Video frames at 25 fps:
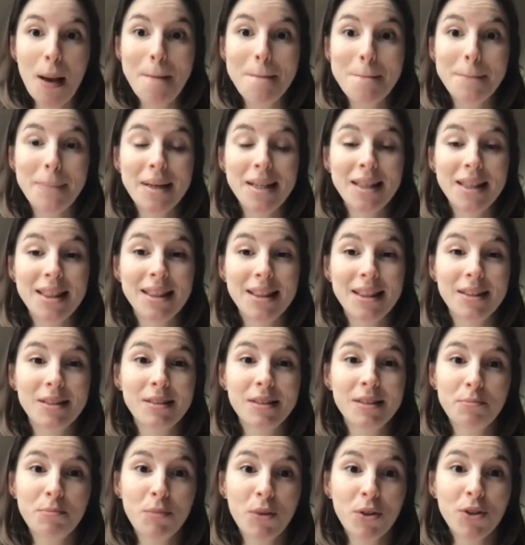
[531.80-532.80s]
but
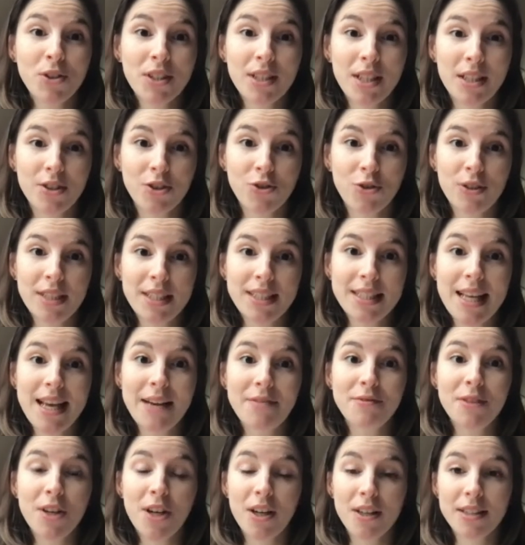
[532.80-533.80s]
most countries
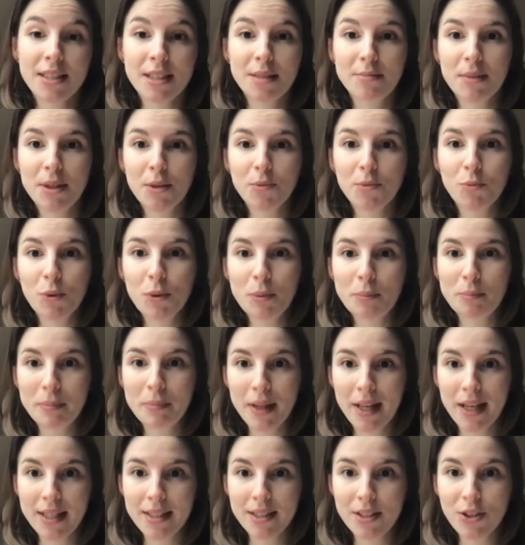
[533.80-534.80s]
have not come up with
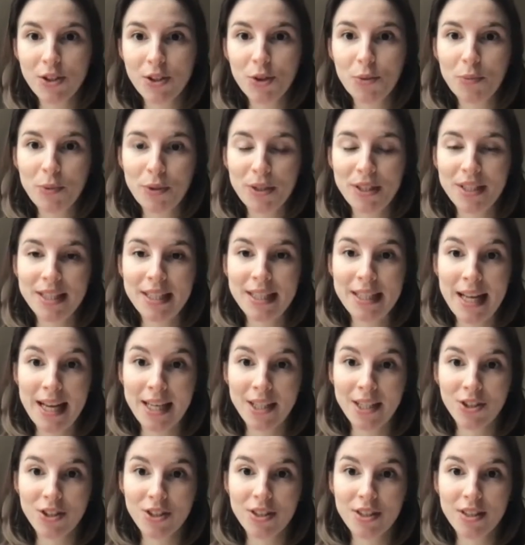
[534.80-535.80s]
plans to put it in
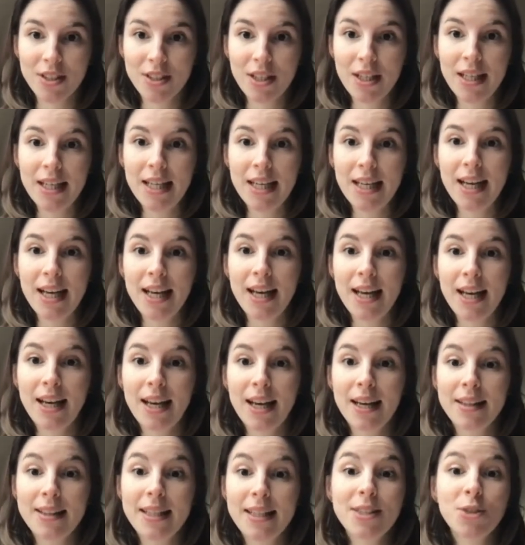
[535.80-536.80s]
action.
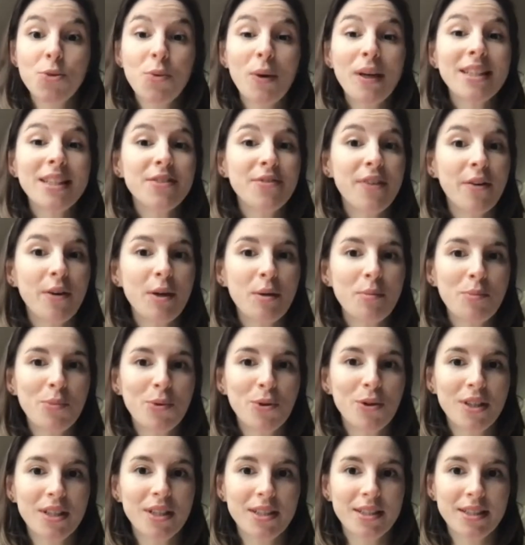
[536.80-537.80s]
That's why it's very
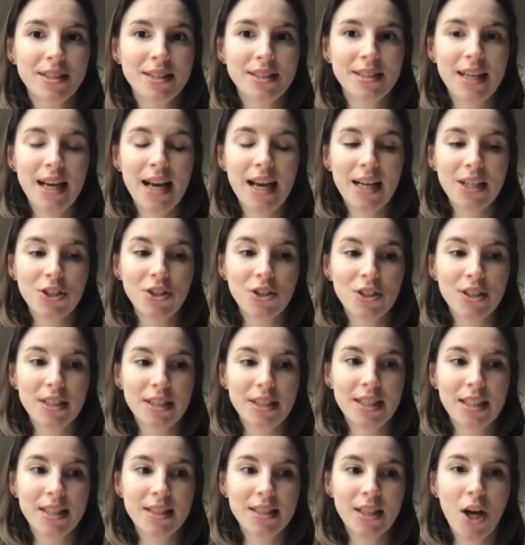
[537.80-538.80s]
important,
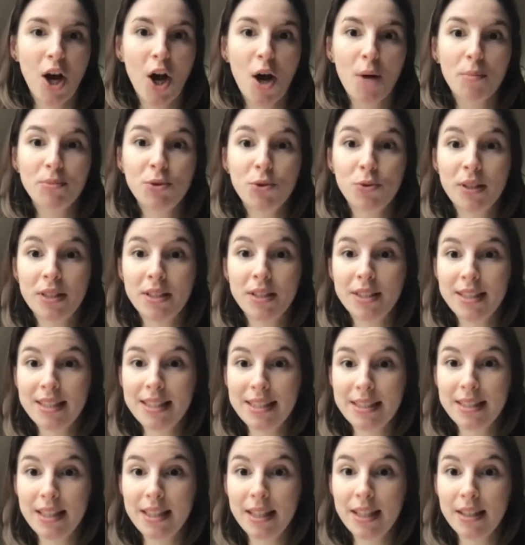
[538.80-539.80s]
actually,
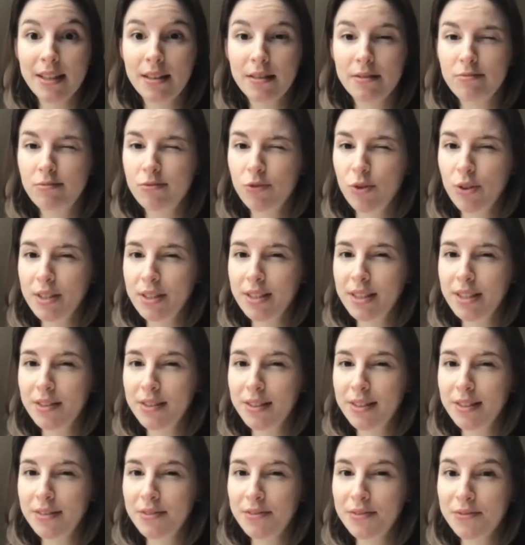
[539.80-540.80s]

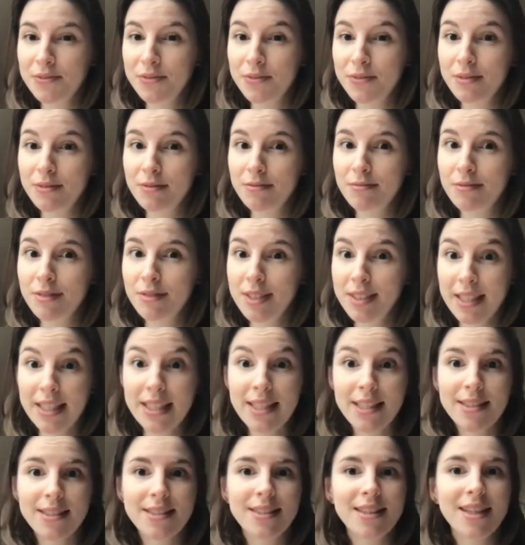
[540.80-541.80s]
COP26
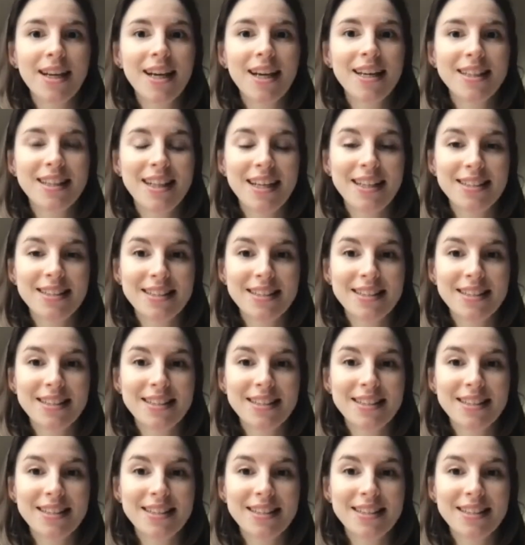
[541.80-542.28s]
that's